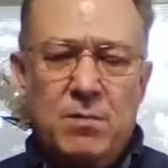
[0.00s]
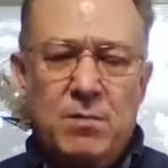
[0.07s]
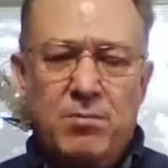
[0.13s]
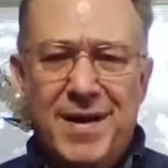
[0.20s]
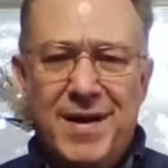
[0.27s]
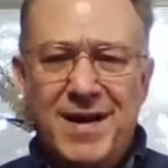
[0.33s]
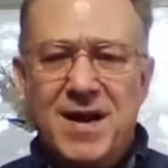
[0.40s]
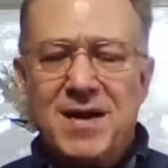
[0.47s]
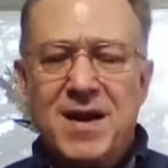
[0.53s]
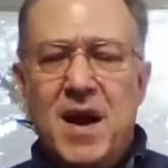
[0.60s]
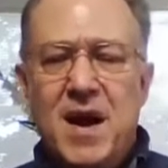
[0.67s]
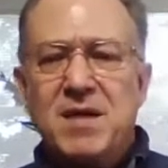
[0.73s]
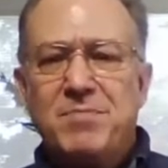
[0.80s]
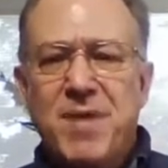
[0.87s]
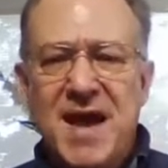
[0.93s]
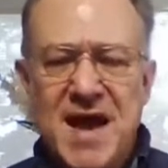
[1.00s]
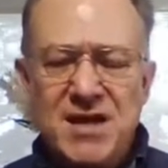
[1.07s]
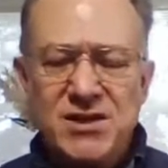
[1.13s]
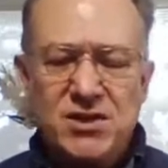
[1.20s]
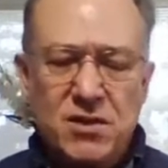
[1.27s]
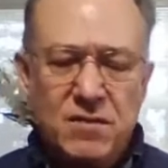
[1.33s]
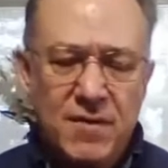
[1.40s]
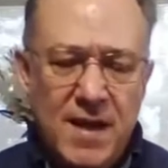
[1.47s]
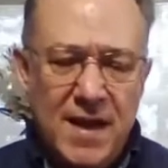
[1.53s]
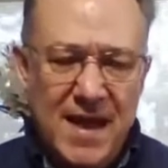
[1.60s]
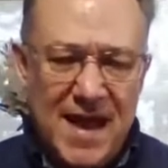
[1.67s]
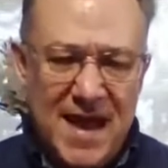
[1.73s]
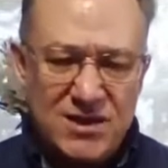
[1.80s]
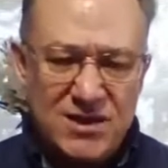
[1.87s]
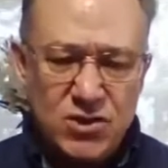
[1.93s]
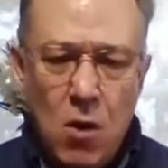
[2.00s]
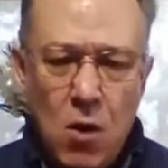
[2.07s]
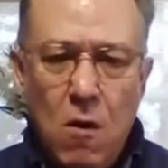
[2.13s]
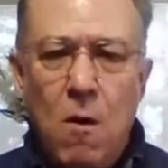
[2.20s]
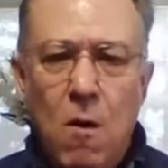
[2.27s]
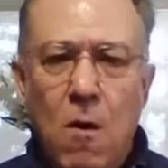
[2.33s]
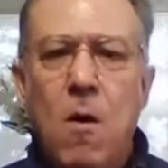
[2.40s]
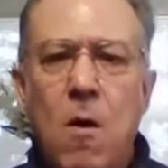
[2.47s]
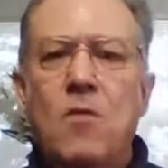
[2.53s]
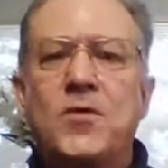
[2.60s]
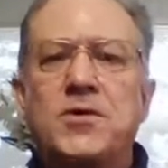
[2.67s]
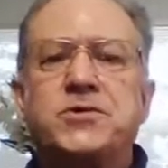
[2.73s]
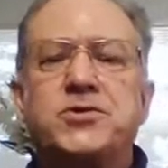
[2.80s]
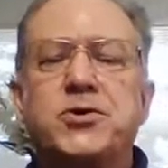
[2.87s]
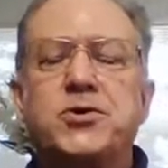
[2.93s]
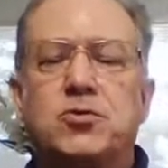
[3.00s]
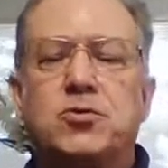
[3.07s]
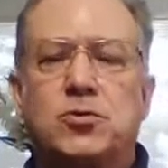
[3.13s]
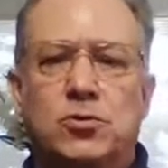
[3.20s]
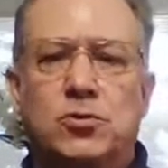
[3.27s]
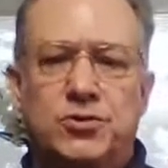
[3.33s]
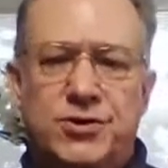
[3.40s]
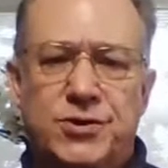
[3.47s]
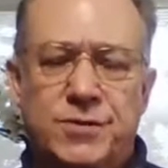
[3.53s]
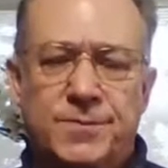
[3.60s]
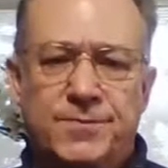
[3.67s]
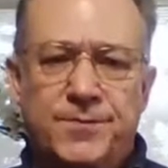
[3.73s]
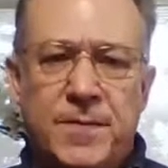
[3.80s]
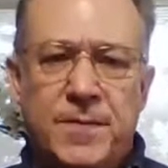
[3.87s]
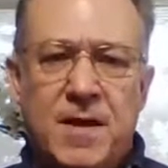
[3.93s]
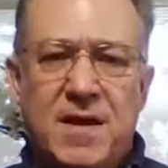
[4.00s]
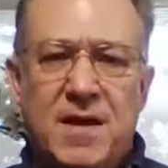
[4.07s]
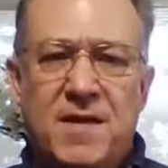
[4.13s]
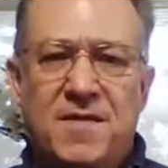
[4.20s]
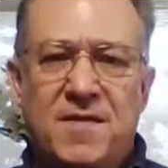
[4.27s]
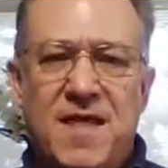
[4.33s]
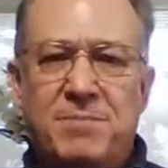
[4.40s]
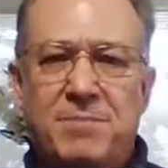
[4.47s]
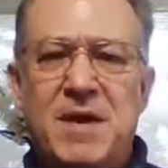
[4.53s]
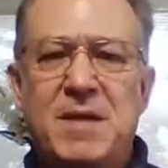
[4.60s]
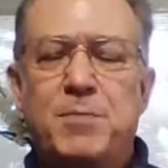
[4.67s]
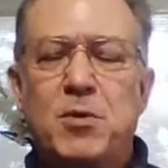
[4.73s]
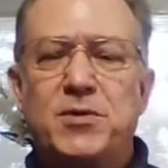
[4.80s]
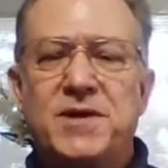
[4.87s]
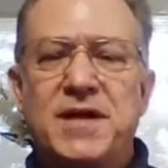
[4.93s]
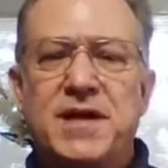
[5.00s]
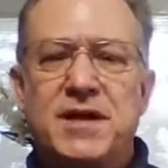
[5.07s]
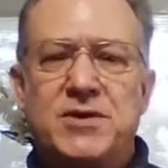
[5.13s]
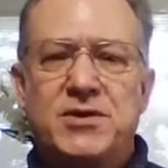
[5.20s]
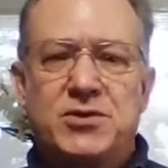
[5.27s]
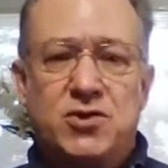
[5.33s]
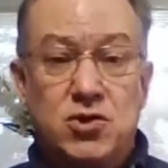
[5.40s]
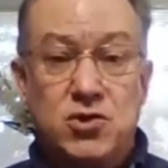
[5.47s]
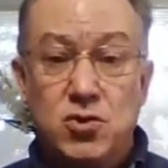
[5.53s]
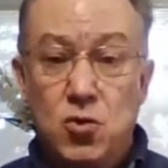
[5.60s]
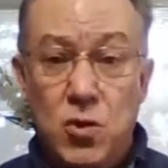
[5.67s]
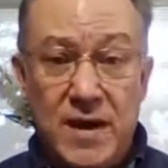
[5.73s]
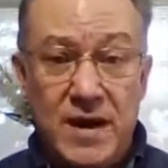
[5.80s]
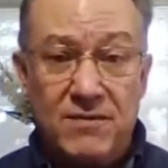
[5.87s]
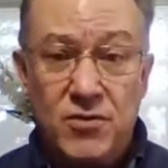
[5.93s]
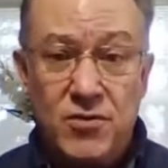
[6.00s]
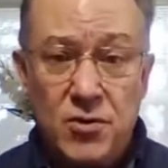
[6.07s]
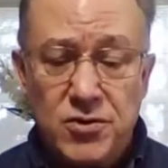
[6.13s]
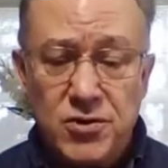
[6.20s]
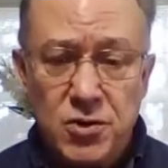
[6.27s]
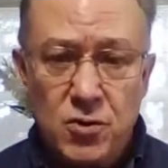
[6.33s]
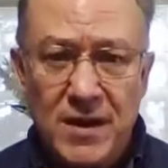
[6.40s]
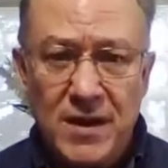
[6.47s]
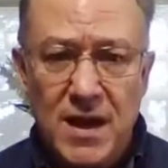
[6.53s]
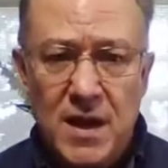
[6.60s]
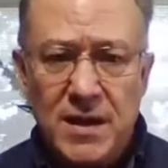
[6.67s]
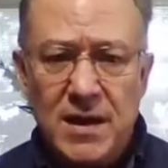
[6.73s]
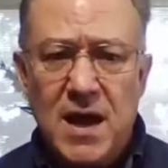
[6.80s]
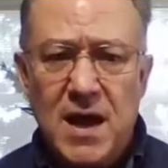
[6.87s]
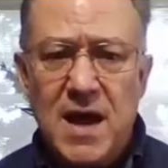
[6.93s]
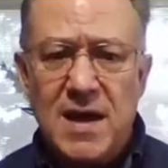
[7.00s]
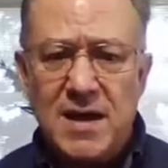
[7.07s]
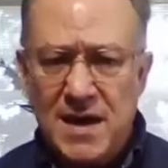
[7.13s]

But Onpassive has all the tools that people need to do whatever they're doing online.